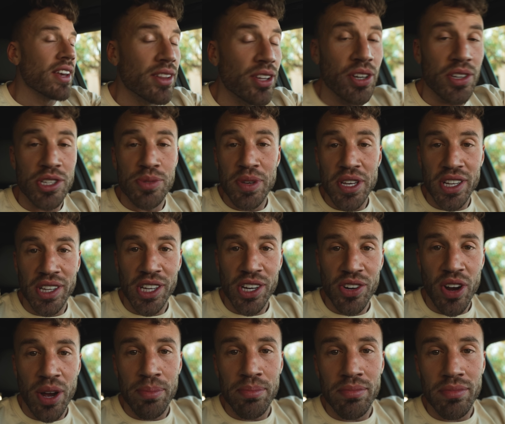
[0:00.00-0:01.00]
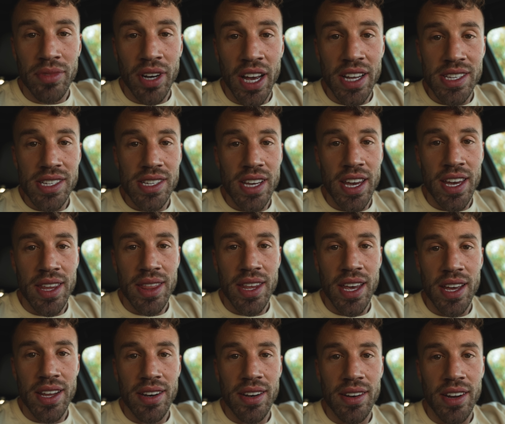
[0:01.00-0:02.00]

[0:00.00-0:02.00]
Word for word: And look, to be clear, I'm not saying that